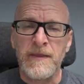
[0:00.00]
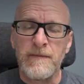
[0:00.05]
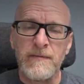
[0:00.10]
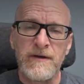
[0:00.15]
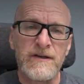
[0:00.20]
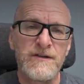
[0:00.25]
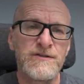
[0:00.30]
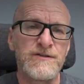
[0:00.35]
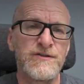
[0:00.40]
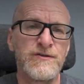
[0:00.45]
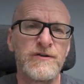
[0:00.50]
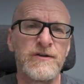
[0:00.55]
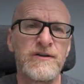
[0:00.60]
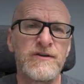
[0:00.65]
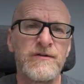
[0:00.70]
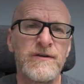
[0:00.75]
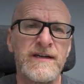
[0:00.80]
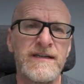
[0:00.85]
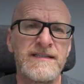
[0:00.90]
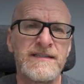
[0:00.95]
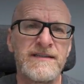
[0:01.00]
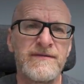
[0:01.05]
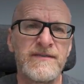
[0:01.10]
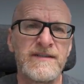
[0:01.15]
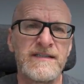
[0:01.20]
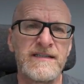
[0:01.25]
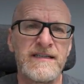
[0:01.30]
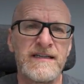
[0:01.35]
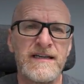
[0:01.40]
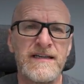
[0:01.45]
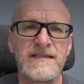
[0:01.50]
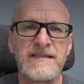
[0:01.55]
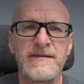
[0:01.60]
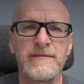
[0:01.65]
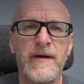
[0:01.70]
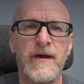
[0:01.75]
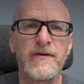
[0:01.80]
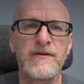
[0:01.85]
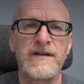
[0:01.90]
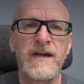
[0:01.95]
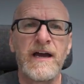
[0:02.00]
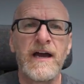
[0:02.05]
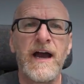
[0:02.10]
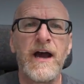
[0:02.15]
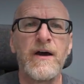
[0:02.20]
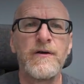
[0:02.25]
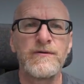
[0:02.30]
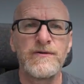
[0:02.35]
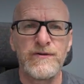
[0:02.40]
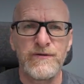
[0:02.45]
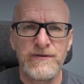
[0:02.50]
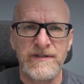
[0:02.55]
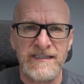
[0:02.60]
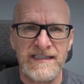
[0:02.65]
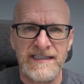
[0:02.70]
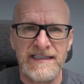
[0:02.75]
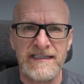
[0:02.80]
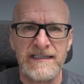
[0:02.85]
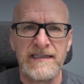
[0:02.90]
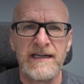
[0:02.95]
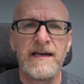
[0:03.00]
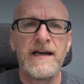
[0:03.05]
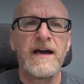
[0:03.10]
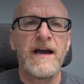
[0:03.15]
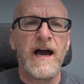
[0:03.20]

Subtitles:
because your creativity is about how you see,